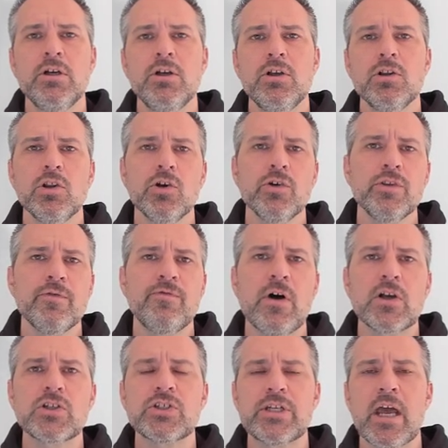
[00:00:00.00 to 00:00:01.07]
learn the
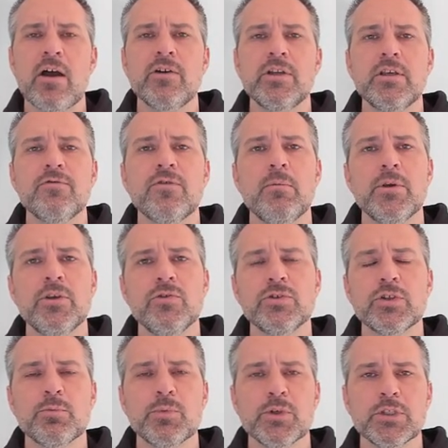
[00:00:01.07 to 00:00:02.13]
functionality from a
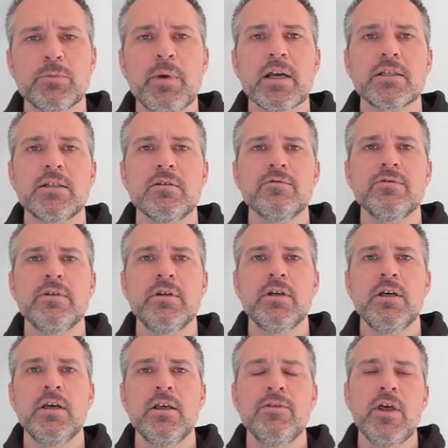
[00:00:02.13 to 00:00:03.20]
user perspective,
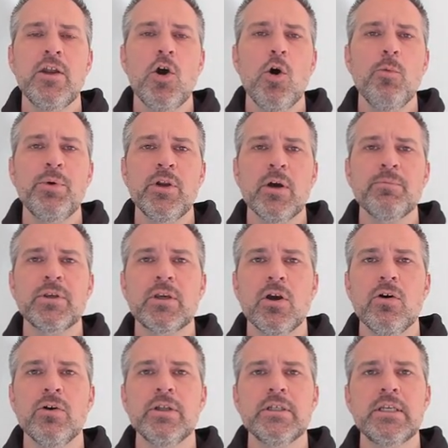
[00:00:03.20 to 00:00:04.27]
then open up the
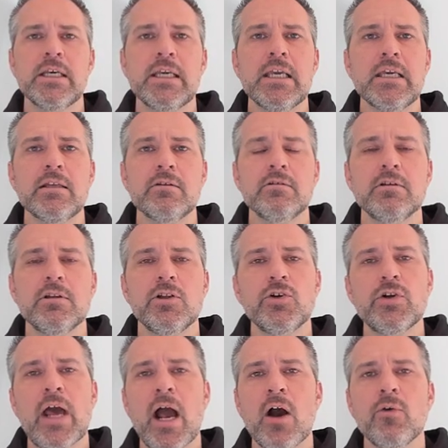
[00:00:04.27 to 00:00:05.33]
code and dig in.
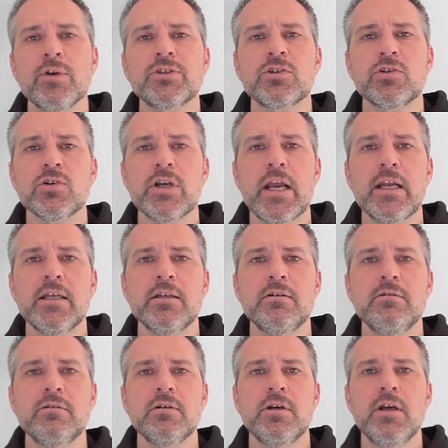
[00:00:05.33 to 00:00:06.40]
Learn how it's
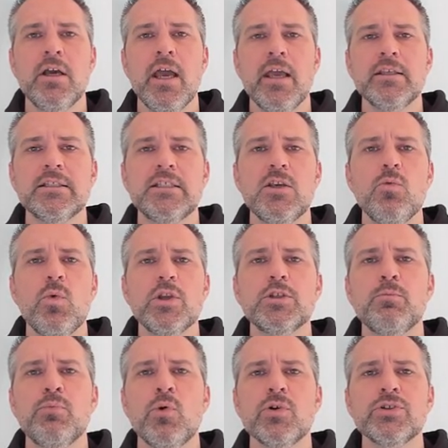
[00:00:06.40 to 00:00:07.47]
created, and see
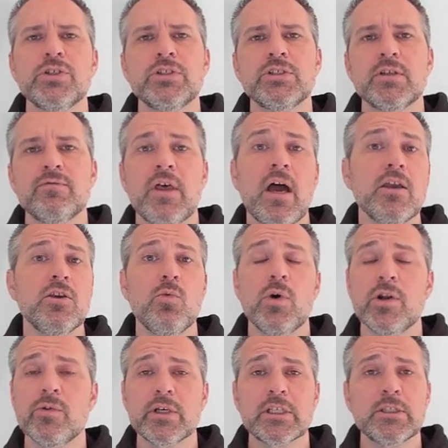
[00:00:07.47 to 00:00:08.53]
which portions of that you
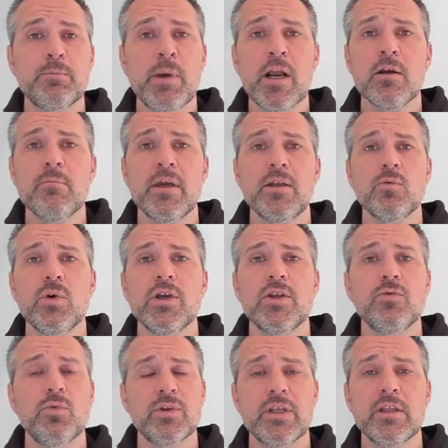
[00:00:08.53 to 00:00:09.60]
want to experiment
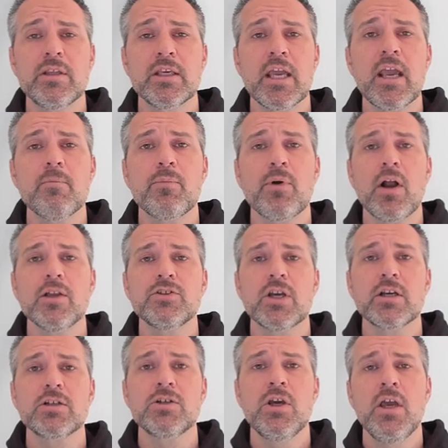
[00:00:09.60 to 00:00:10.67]
with within the game project,